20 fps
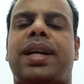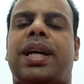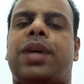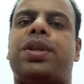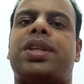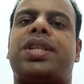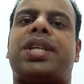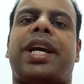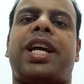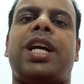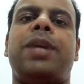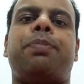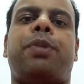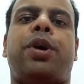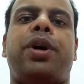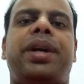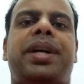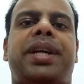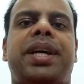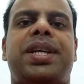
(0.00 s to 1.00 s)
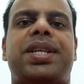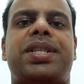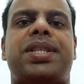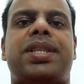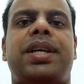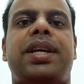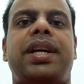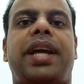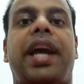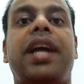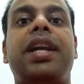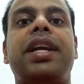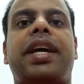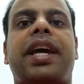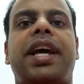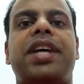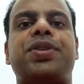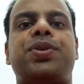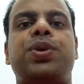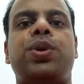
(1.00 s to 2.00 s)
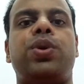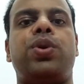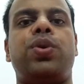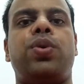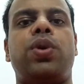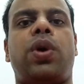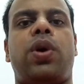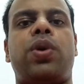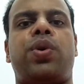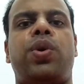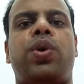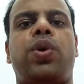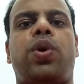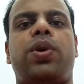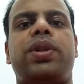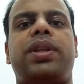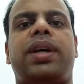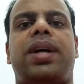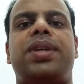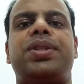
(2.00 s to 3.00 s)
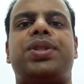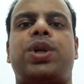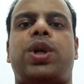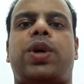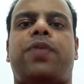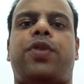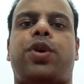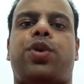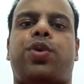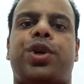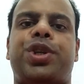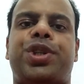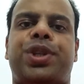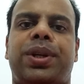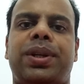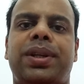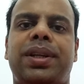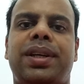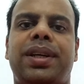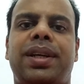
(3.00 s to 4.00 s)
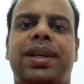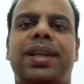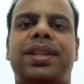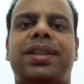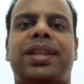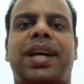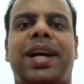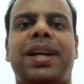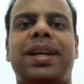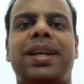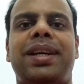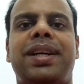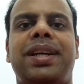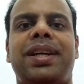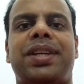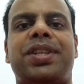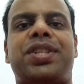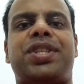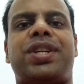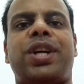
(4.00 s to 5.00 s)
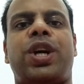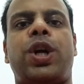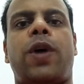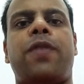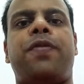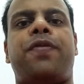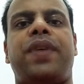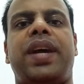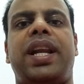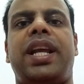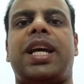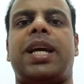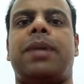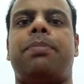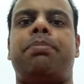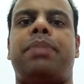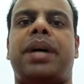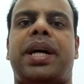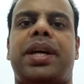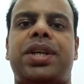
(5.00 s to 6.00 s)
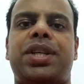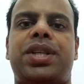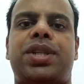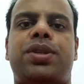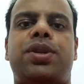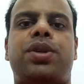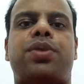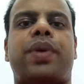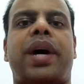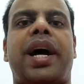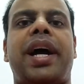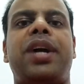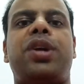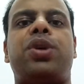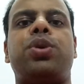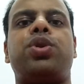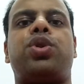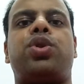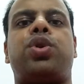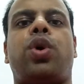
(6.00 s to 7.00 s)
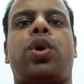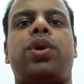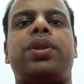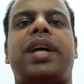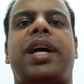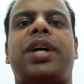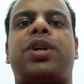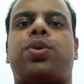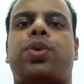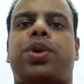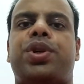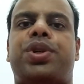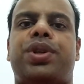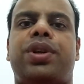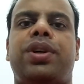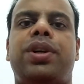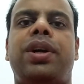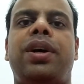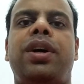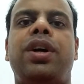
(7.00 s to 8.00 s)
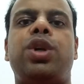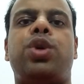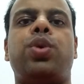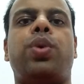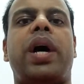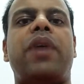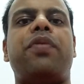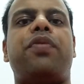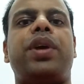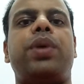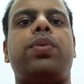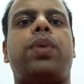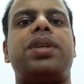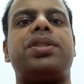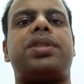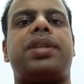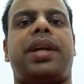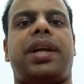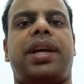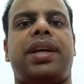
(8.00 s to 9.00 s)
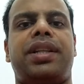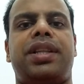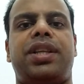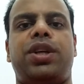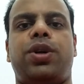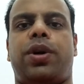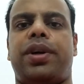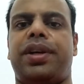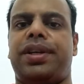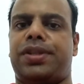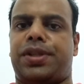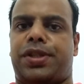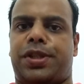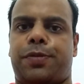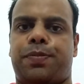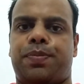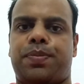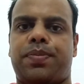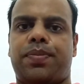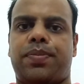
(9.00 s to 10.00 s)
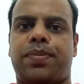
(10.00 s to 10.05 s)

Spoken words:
Now the second point is, in case you do not know the answer of a question, then instead of feeling embarrassed, try to throw that question to everyone sitting in the audience.